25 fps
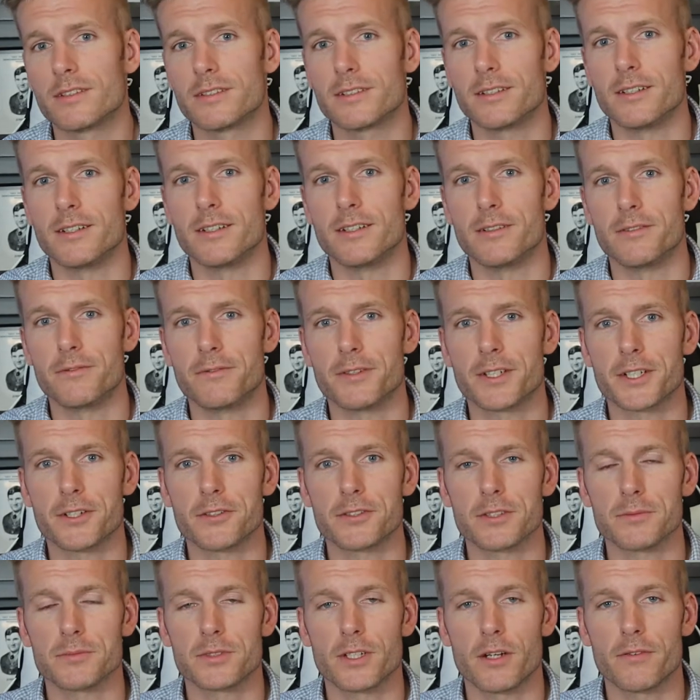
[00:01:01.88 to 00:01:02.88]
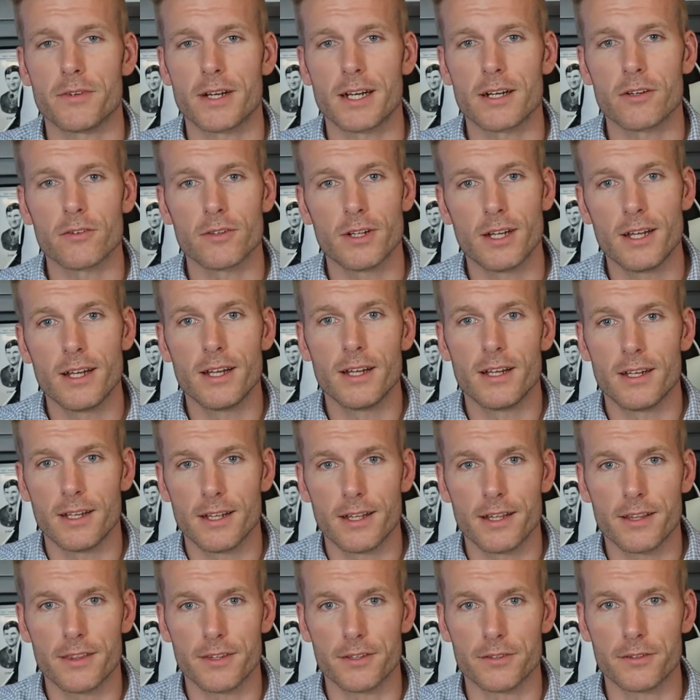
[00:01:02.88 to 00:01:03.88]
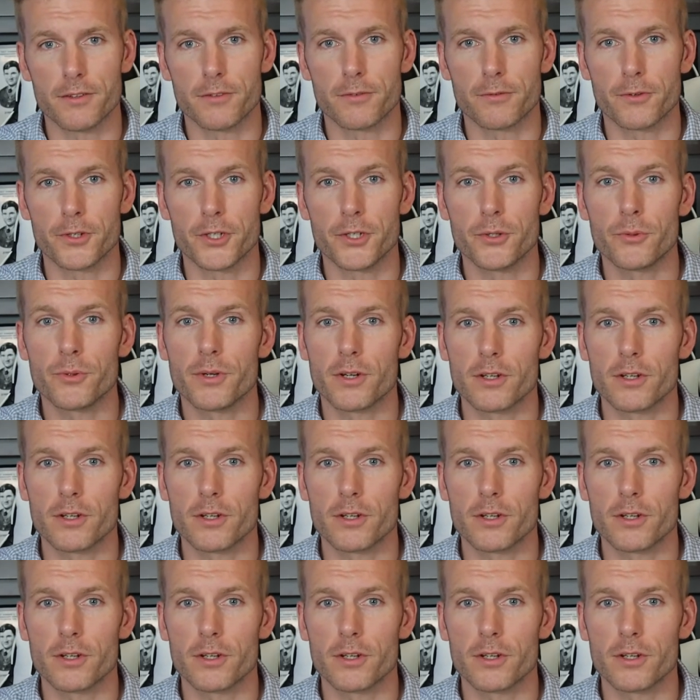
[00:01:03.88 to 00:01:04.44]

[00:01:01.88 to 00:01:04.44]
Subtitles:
to figure some stuff out, this is for you.